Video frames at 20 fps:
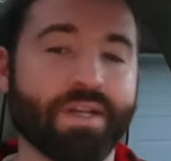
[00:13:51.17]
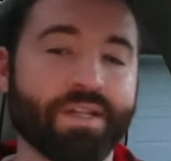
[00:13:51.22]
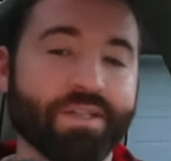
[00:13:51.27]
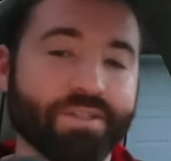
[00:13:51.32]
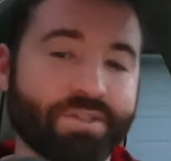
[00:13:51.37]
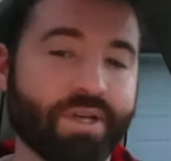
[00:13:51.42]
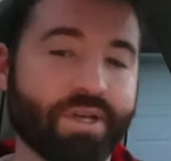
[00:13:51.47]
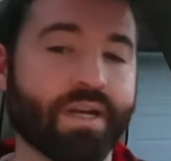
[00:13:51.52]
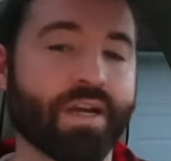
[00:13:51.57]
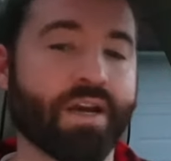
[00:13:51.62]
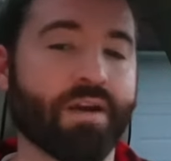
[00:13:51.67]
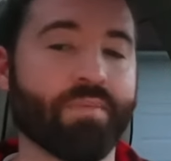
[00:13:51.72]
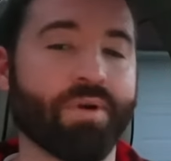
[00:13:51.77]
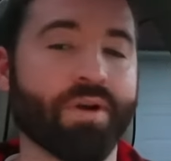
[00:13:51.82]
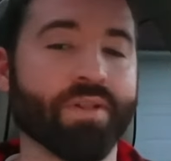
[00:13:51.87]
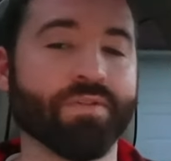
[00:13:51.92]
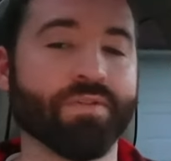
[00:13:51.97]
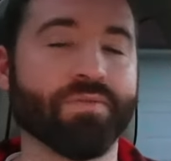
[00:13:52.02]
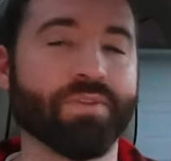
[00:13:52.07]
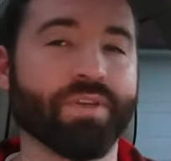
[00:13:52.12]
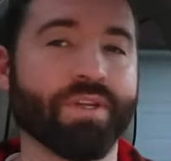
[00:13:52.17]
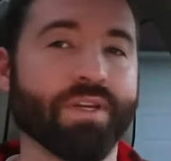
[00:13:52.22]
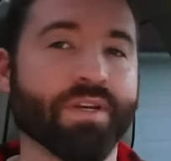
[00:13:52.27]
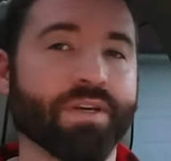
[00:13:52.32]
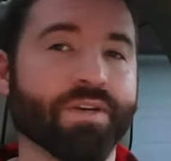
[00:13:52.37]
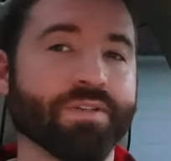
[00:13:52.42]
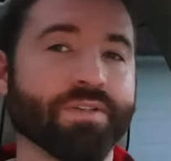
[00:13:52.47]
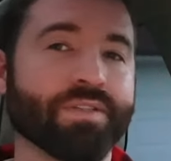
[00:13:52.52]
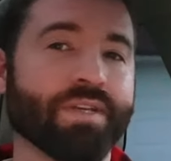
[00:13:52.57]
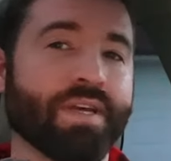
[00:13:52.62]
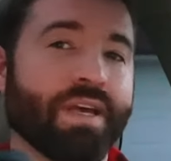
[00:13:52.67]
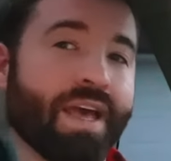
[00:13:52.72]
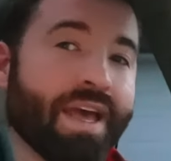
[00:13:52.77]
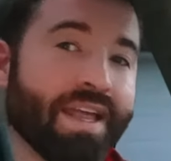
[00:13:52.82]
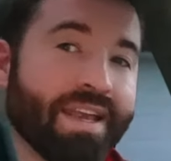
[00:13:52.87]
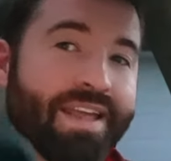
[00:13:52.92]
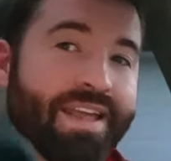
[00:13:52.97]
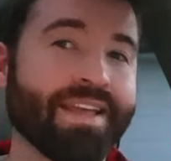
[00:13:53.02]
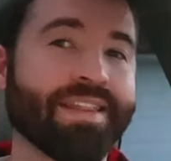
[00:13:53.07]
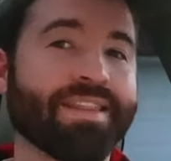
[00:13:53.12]
check out my other videos,
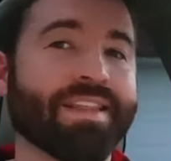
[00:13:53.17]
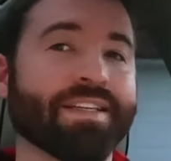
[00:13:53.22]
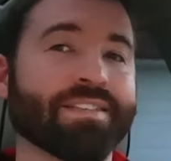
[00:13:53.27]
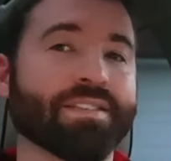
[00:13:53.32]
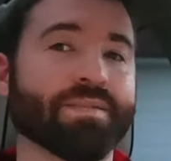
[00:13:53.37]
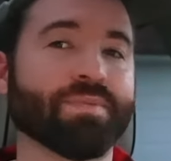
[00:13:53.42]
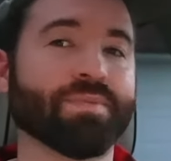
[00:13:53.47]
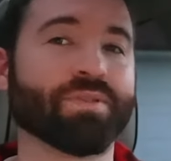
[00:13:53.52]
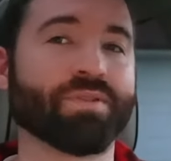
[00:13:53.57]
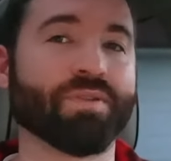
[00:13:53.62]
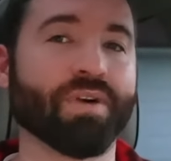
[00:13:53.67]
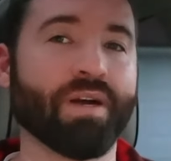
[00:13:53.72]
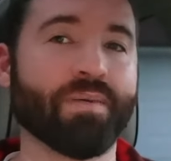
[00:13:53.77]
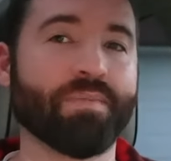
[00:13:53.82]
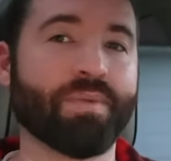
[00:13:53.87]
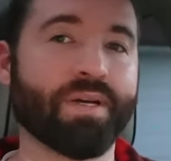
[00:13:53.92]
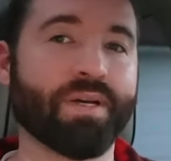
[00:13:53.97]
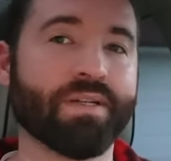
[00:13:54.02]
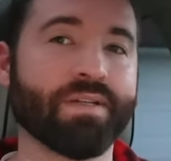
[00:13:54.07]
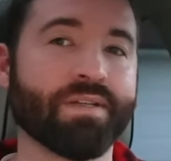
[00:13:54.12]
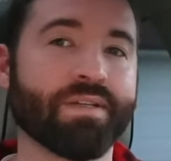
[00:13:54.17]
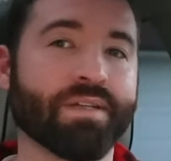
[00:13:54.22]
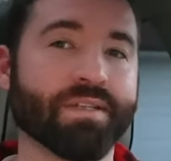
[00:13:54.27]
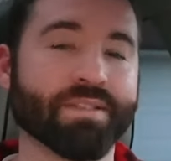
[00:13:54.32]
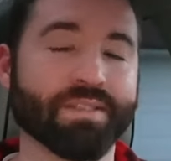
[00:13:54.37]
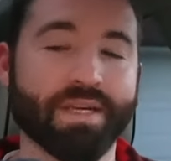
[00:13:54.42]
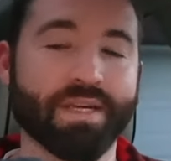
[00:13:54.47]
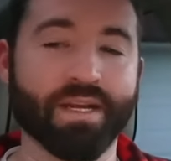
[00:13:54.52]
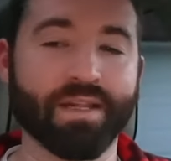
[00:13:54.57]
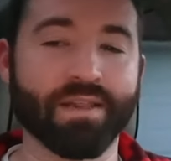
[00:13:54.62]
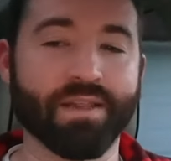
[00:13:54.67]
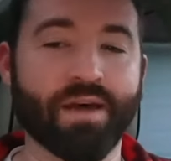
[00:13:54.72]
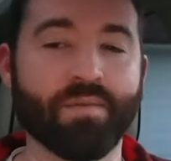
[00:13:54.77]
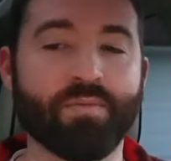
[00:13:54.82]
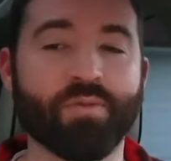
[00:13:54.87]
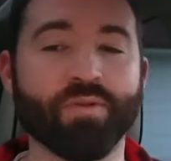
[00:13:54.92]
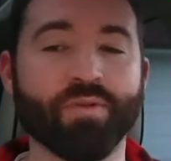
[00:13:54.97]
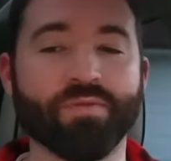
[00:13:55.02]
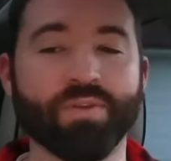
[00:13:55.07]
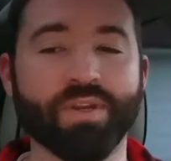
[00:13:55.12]
and hit that subscribe button because I got a lot
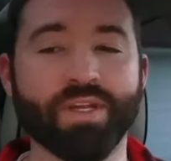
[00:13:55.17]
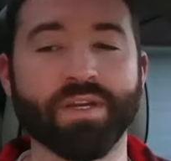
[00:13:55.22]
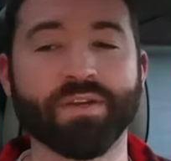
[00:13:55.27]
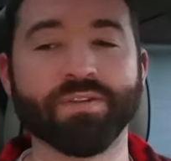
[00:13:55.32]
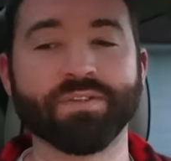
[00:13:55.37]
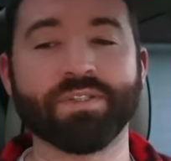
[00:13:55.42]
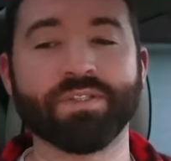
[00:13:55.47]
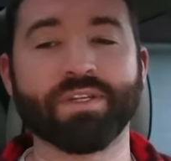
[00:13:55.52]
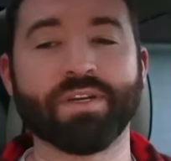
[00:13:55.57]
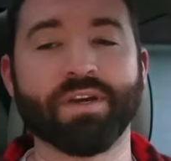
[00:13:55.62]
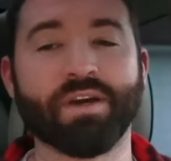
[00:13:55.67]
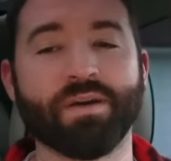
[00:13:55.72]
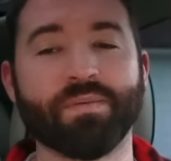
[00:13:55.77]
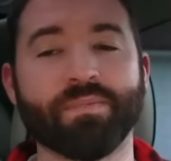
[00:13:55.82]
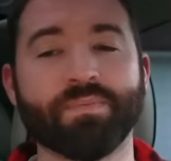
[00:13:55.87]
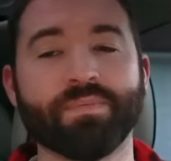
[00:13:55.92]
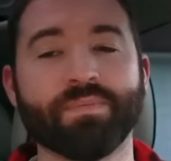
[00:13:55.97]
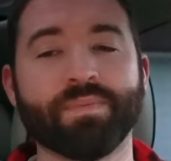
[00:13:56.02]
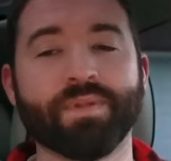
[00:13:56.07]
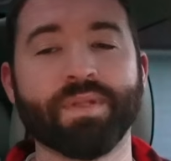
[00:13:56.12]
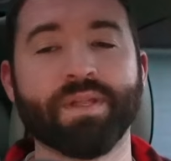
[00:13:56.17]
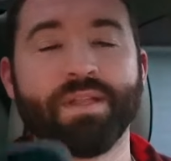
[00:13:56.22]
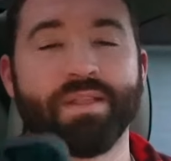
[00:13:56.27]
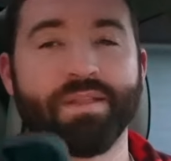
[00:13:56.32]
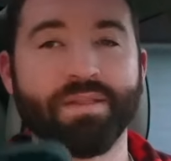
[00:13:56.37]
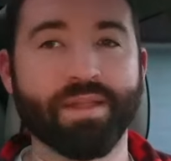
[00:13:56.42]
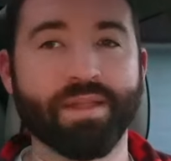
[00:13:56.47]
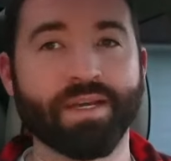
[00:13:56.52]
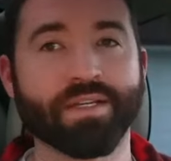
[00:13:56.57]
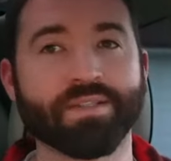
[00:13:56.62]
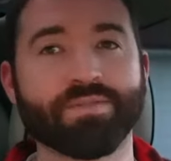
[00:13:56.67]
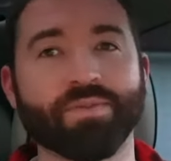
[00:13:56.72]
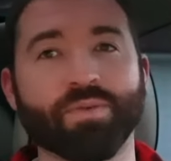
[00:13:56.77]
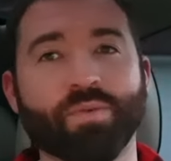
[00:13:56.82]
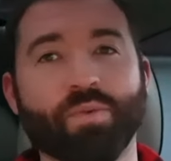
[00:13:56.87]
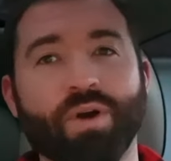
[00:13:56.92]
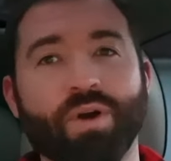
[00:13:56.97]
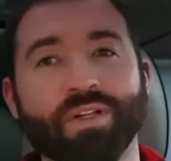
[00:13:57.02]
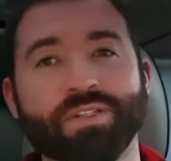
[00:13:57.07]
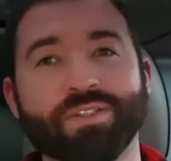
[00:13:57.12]
more videos to come. Thanks for
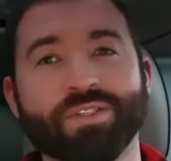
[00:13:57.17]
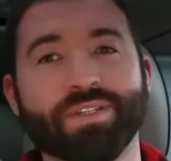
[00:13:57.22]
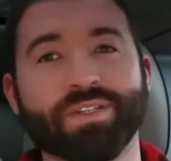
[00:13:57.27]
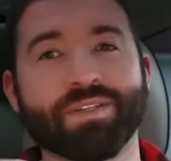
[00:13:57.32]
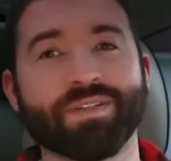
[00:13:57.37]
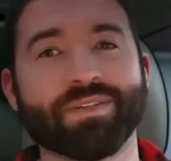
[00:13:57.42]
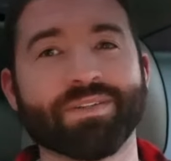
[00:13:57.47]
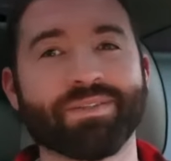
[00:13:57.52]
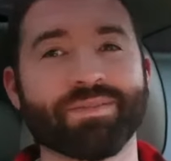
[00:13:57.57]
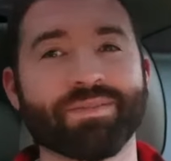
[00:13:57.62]
watching.